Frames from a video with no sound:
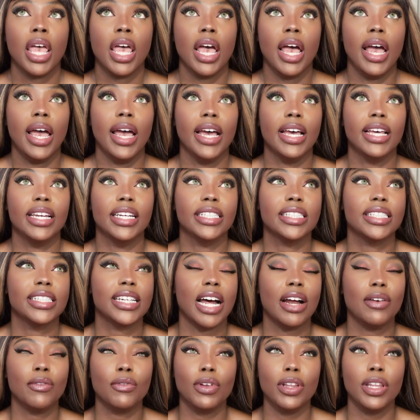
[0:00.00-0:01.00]
and it's
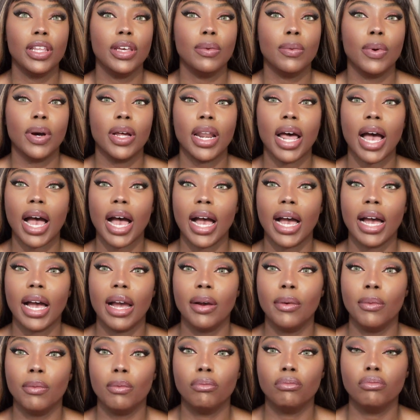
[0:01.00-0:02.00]
not really what
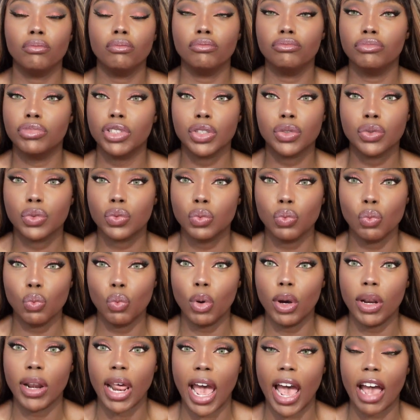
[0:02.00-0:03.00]
I just
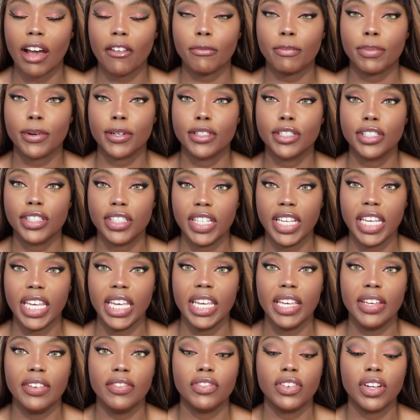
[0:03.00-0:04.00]
would have
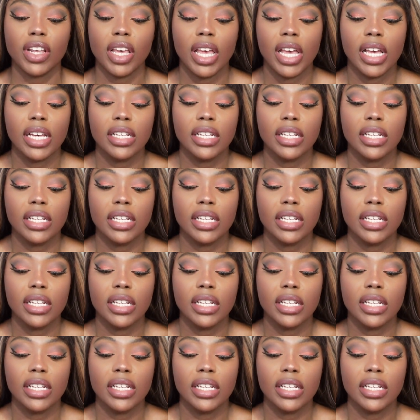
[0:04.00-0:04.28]
perceived